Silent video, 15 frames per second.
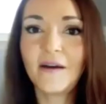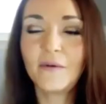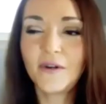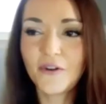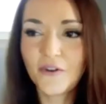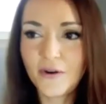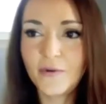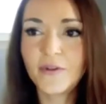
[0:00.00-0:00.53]
would
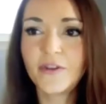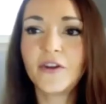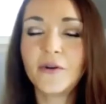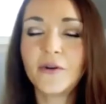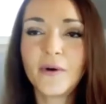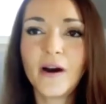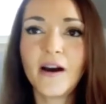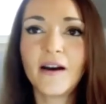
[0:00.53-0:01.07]
agree with
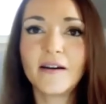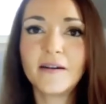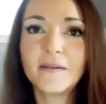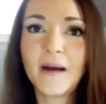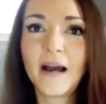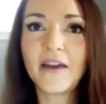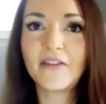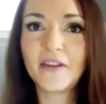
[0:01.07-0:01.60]
you.
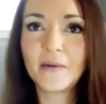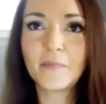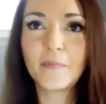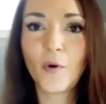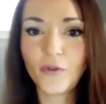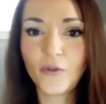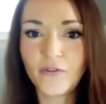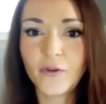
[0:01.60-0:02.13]
I think
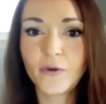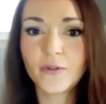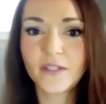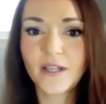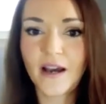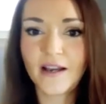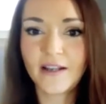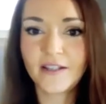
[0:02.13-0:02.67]
both of those
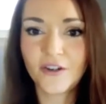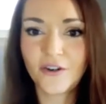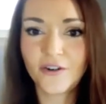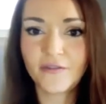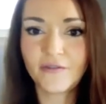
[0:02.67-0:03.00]
guys are